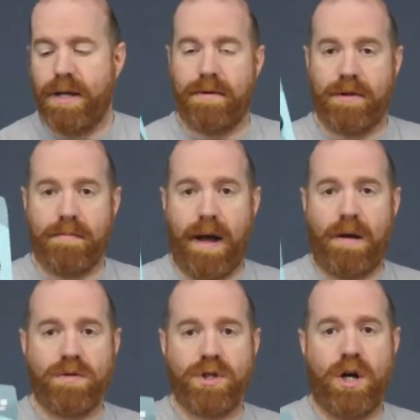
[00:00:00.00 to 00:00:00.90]
But the
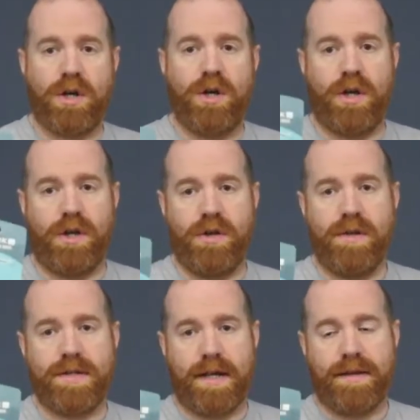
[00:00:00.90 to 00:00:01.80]
micro dock, you can
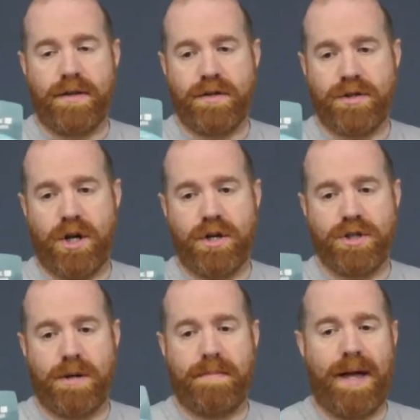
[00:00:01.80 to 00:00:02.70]
use that there to
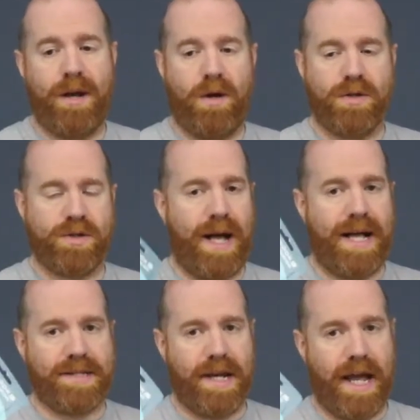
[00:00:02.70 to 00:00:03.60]
charge up, and it also
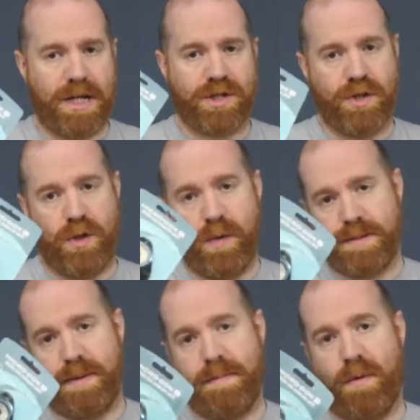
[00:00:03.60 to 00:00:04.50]
has an extra
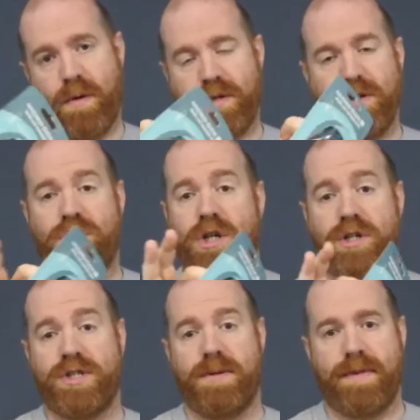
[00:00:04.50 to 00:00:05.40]
USB port to
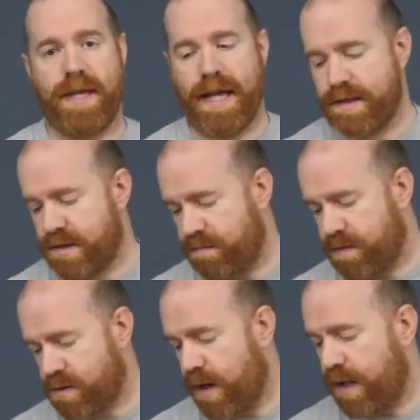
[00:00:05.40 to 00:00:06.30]
charge something else up
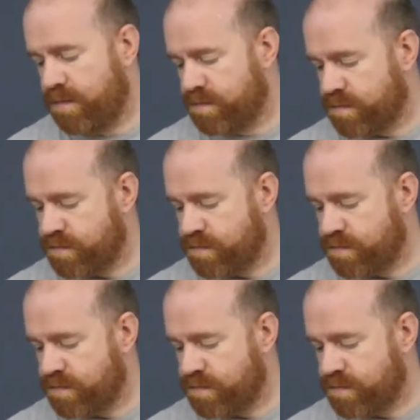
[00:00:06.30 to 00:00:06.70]
as well.